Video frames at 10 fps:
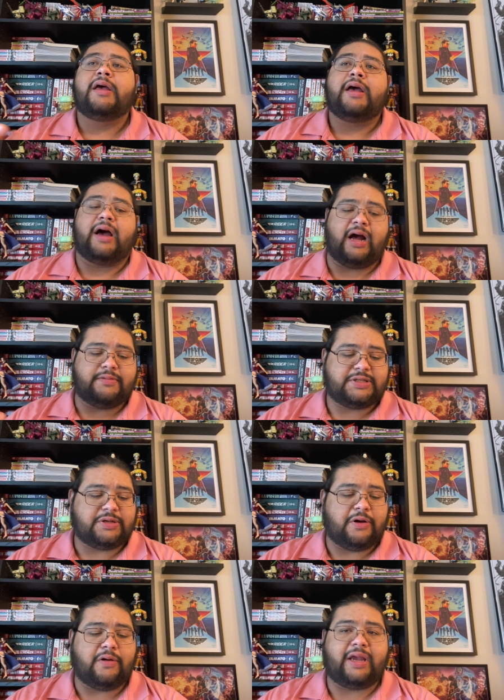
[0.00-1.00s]
Uh,
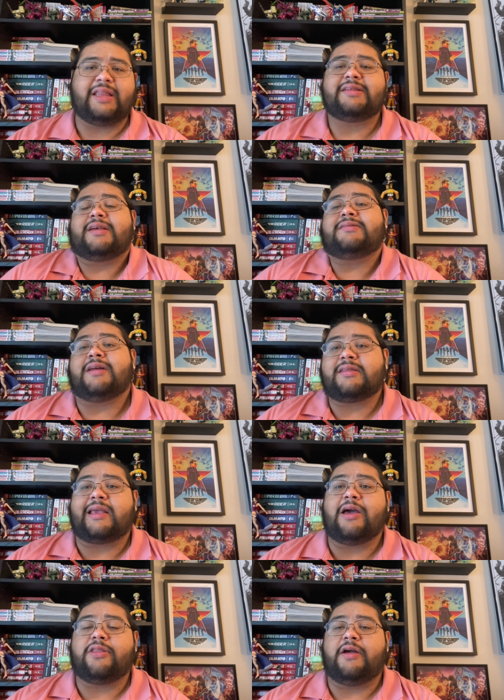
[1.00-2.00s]
so he decides not to
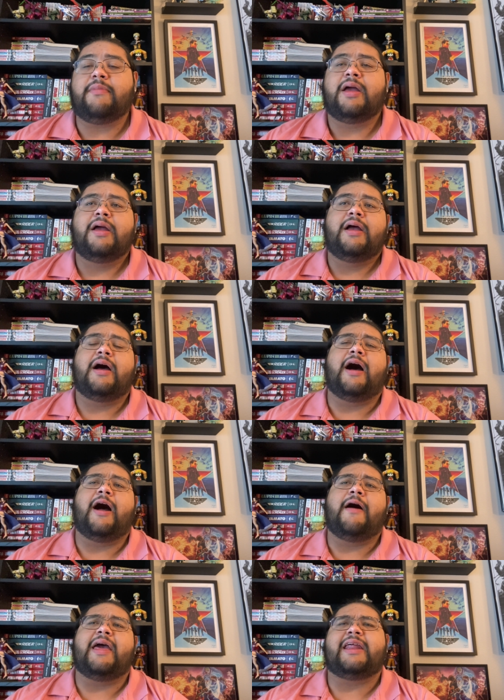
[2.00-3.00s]
kill them.
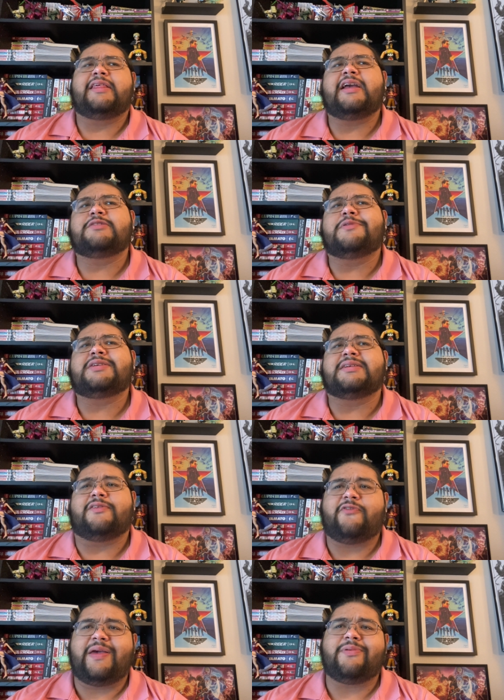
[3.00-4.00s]
Uh, and I think it's mostly as a
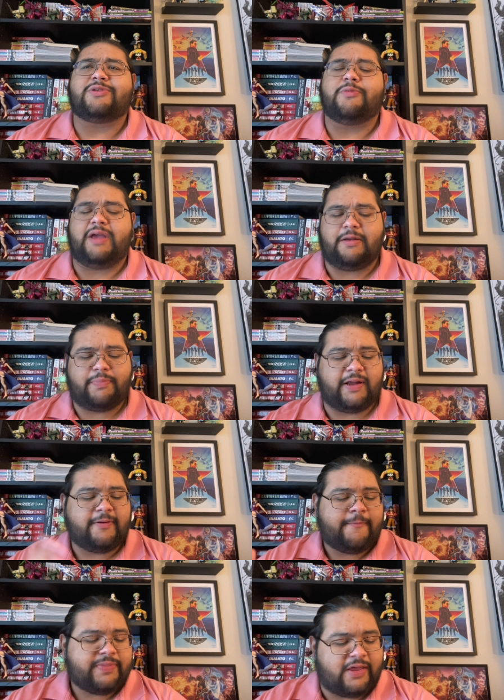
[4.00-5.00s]
favor to Min, but,
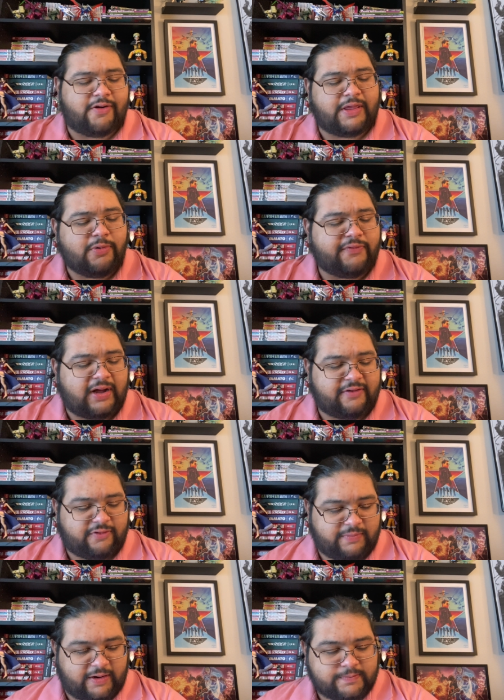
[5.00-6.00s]
you know, they move on
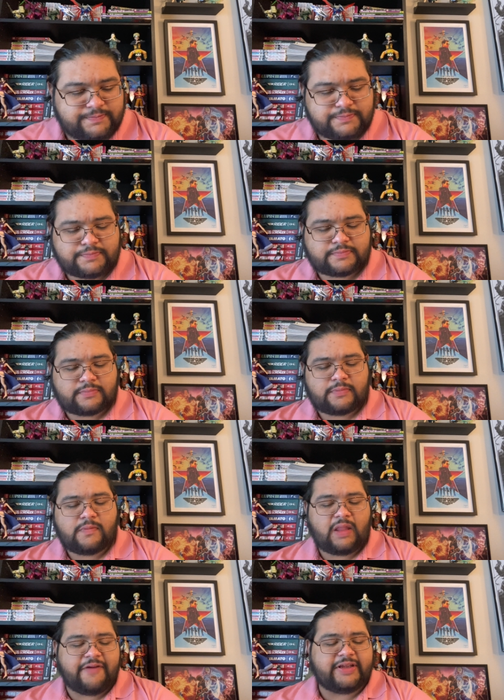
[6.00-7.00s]
from there.
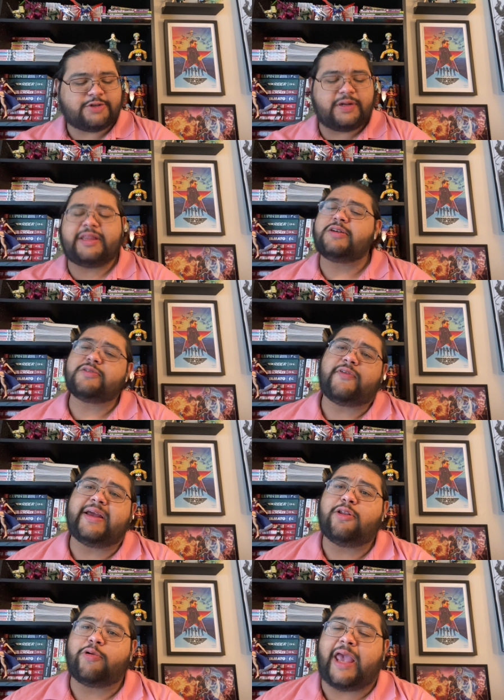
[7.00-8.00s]
Eventually, they also
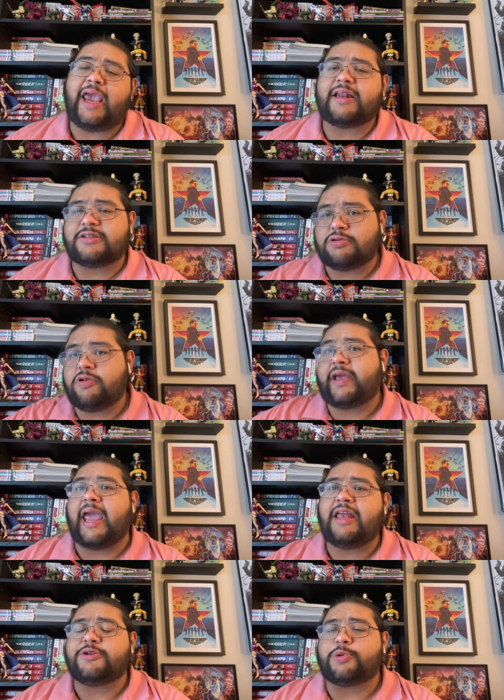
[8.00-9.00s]
find Logain, and so
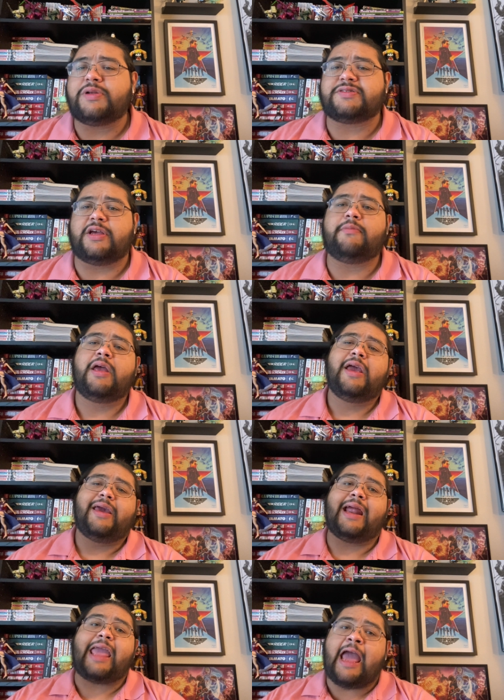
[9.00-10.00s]
Logain joins them.
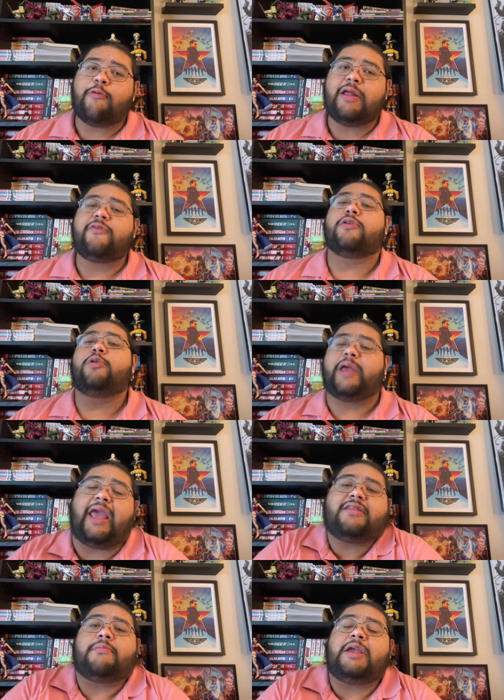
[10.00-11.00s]
And I can't wait for
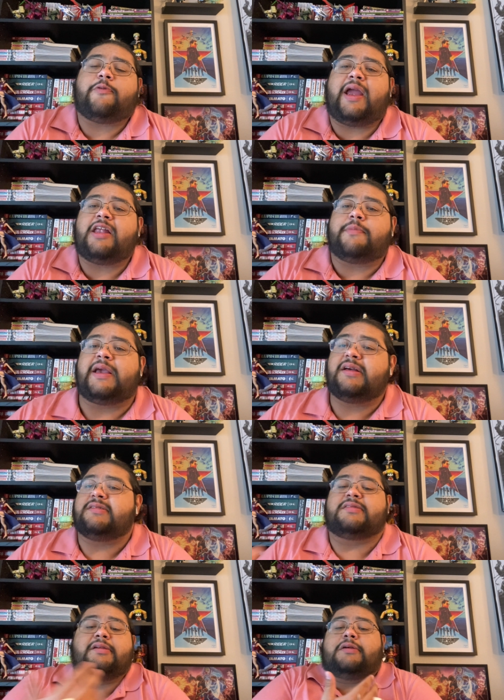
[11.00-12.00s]
Logain to meet Rand
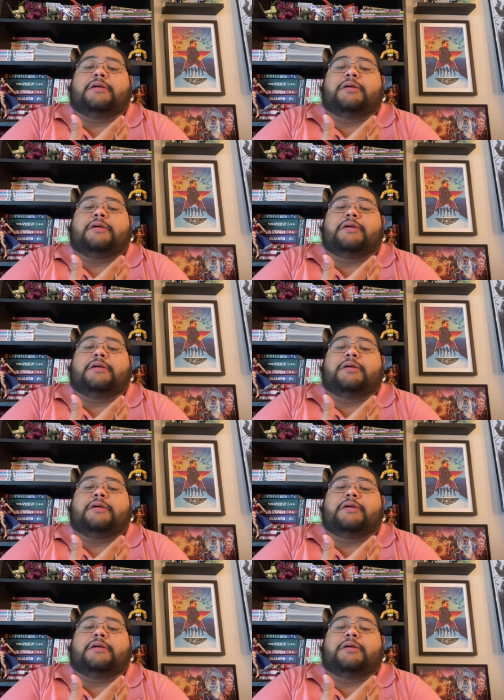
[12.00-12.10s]
because...